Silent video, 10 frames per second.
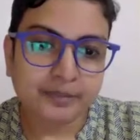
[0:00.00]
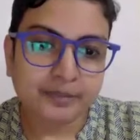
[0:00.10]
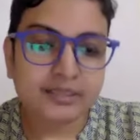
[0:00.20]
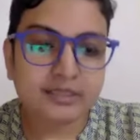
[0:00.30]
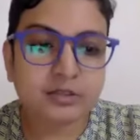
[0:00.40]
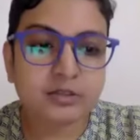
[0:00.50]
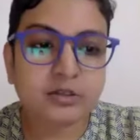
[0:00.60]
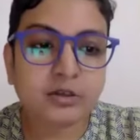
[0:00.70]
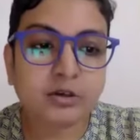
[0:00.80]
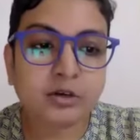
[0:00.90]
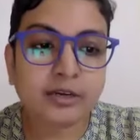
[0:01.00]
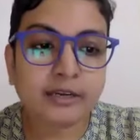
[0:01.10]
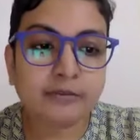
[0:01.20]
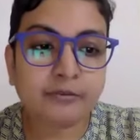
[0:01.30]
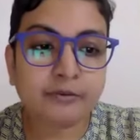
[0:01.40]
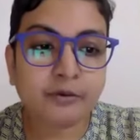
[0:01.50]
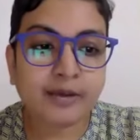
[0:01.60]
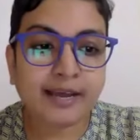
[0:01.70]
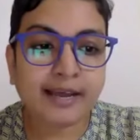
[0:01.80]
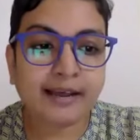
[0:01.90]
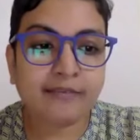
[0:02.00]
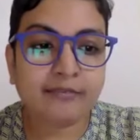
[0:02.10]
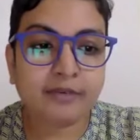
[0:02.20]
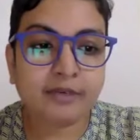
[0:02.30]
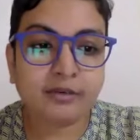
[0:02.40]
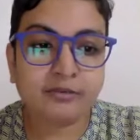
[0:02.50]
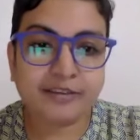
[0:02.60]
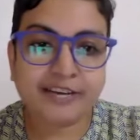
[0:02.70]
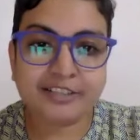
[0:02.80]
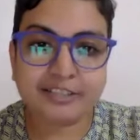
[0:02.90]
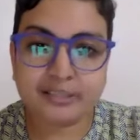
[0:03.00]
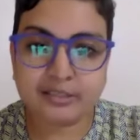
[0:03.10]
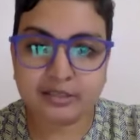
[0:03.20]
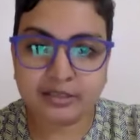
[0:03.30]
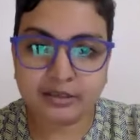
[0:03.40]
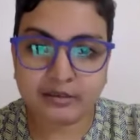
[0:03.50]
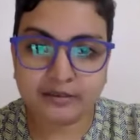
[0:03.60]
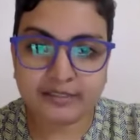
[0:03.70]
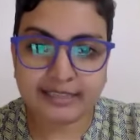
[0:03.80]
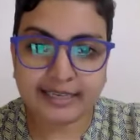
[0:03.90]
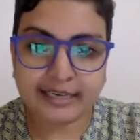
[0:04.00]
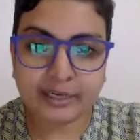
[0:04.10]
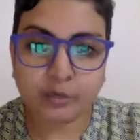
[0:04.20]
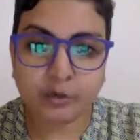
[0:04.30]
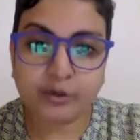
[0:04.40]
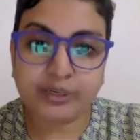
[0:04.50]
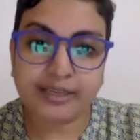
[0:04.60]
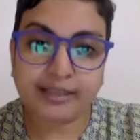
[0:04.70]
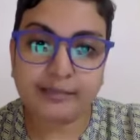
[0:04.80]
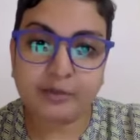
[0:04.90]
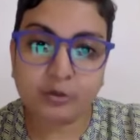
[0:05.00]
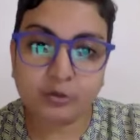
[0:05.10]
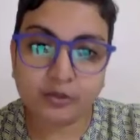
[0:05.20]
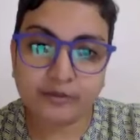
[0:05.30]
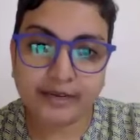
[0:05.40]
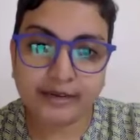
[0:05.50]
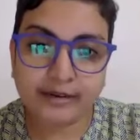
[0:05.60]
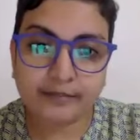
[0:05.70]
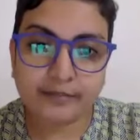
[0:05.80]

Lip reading: This is also good if you have a fractious or a nervous cat and you want to take them to the vet.